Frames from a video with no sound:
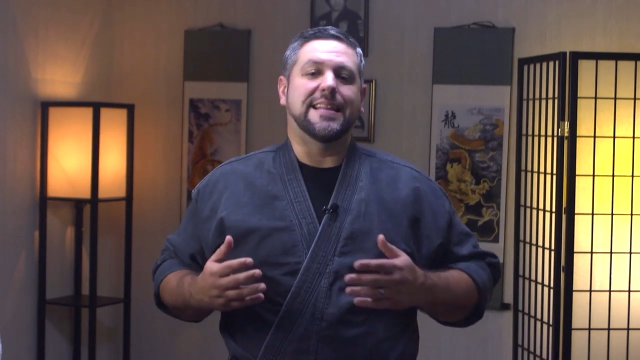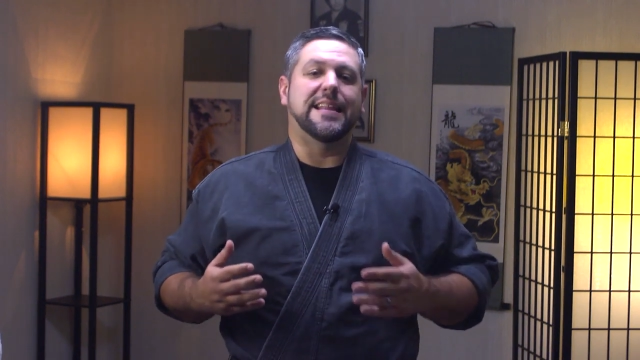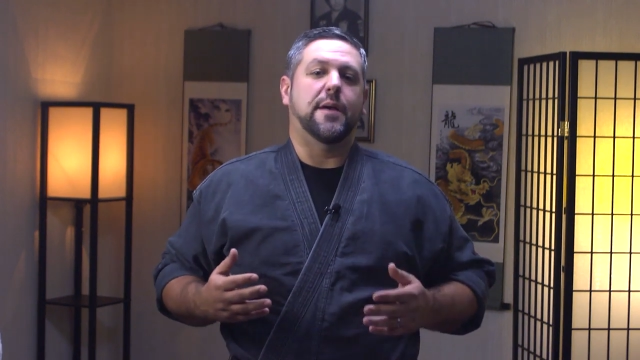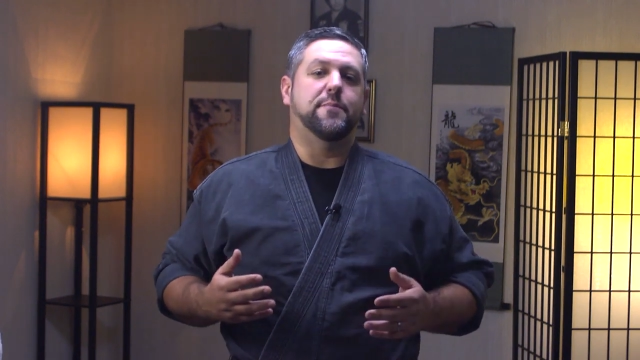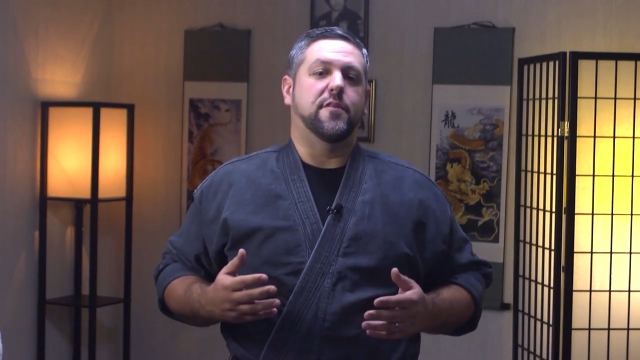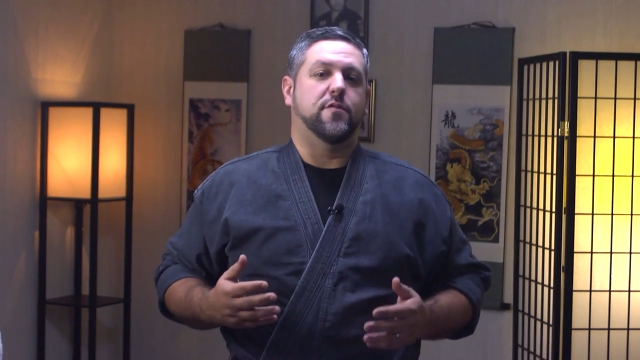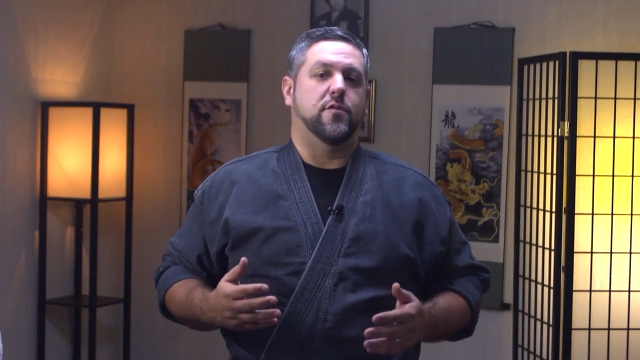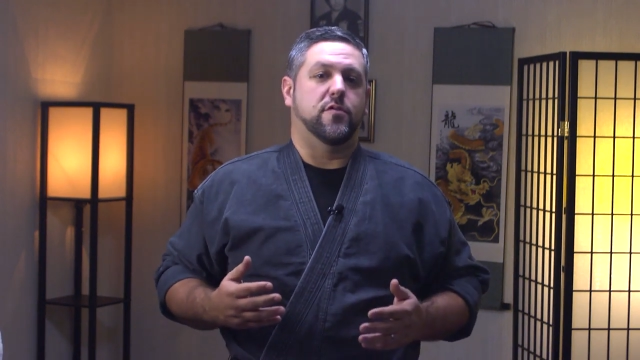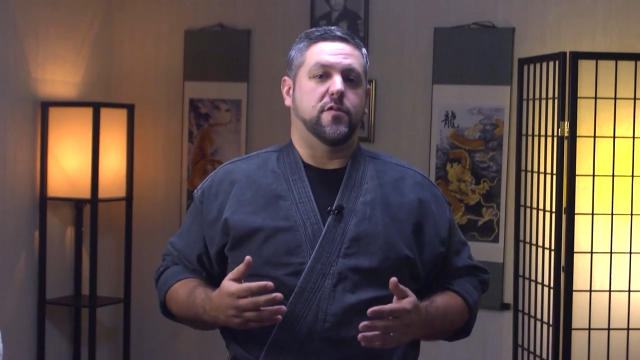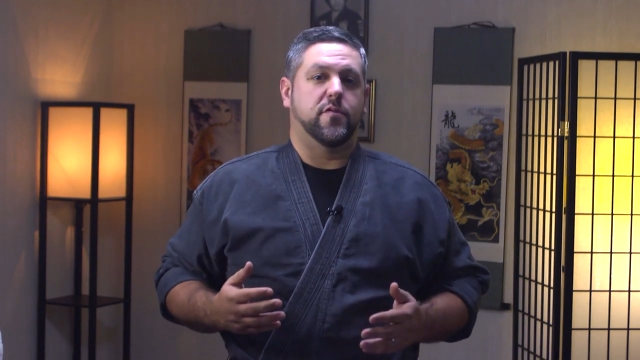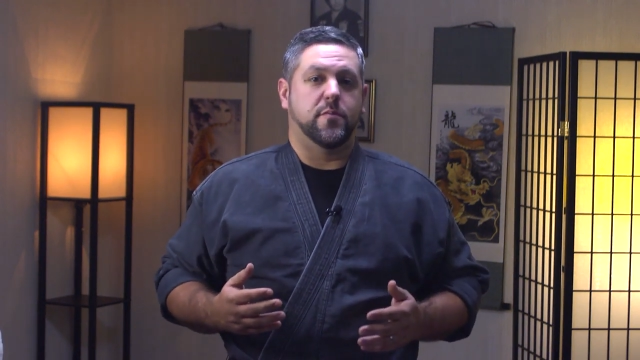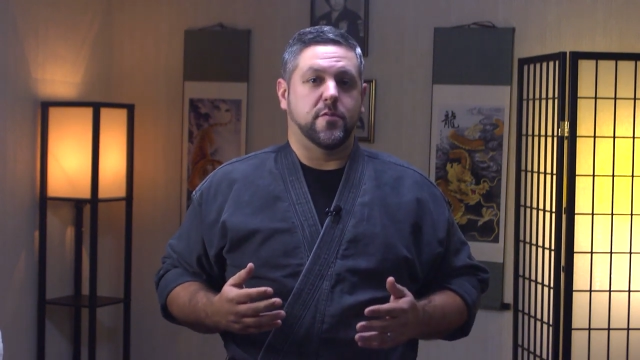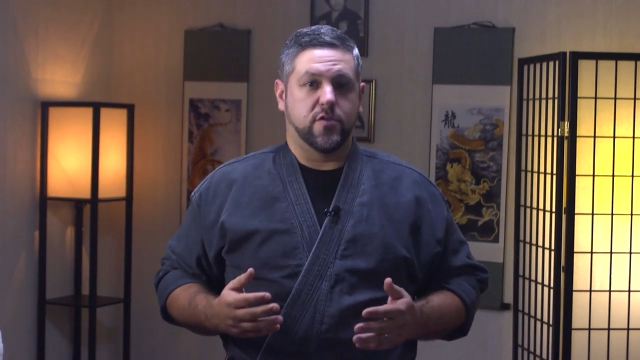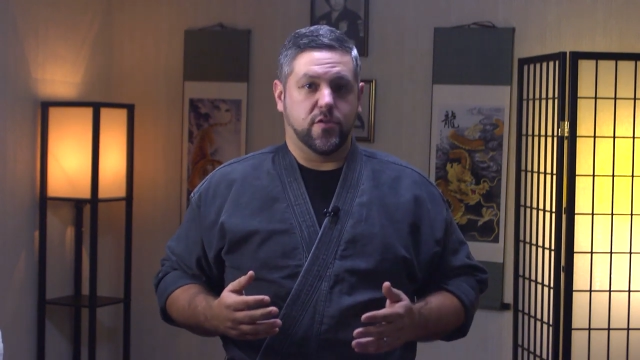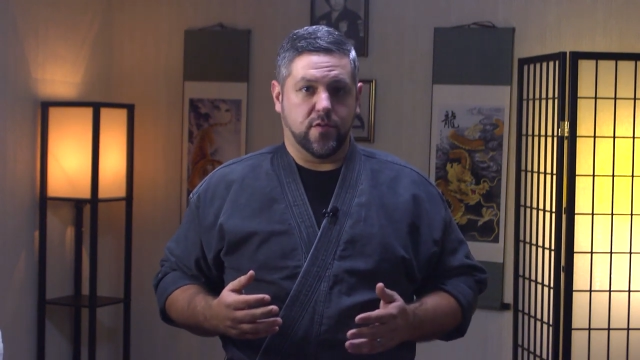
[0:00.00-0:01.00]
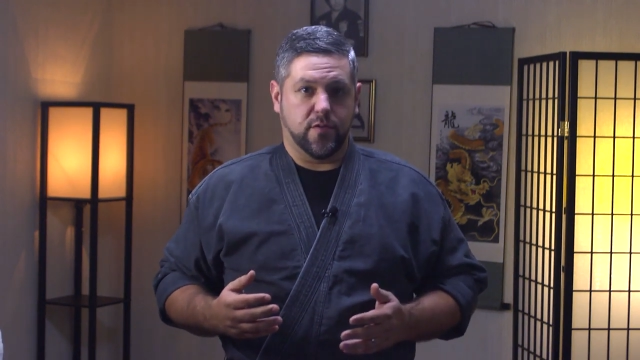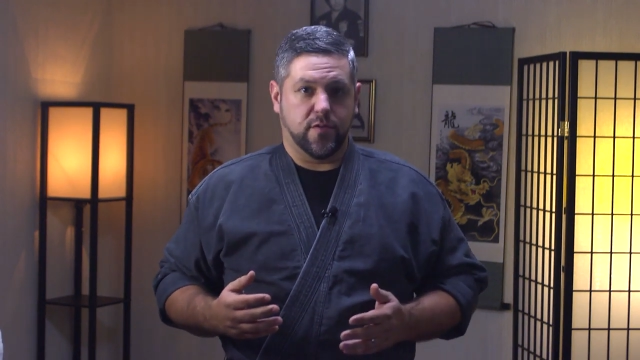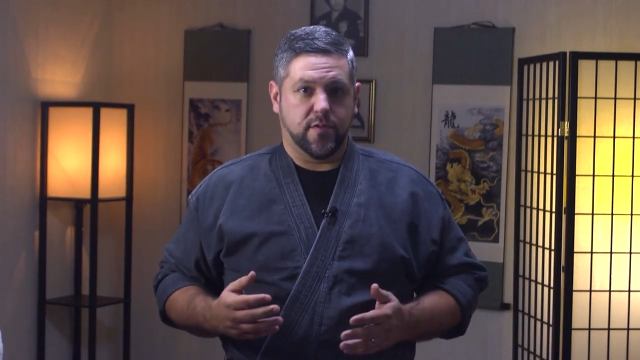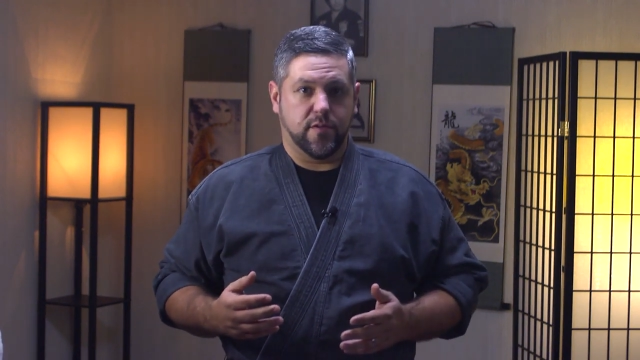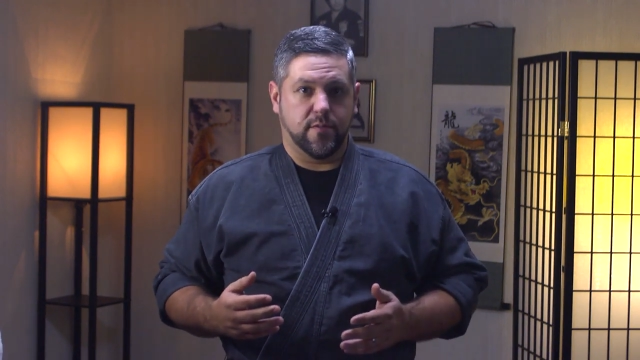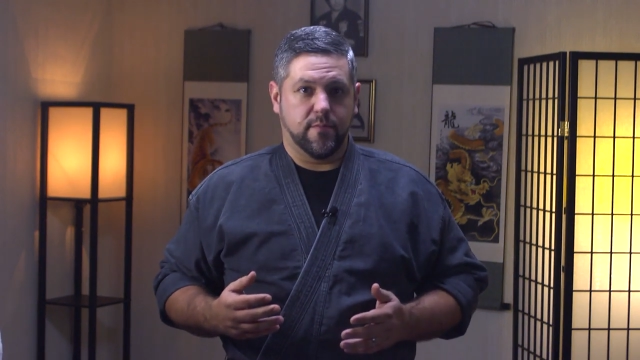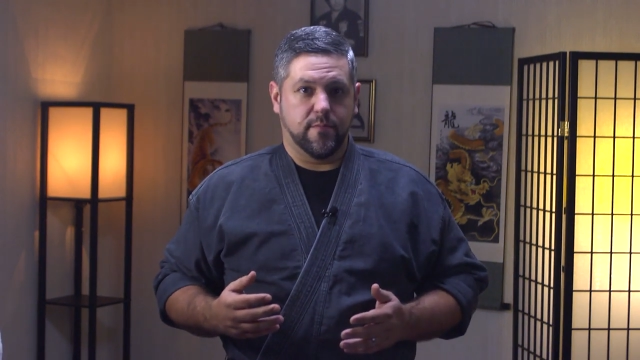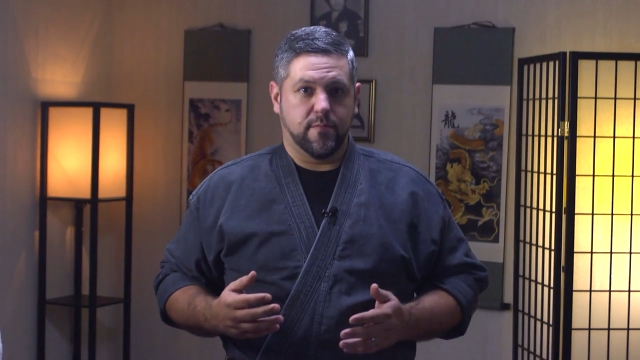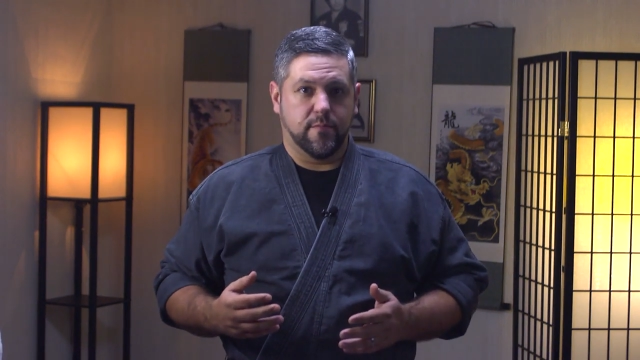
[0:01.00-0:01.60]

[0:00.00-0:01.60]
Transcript: cannot be further from the truth.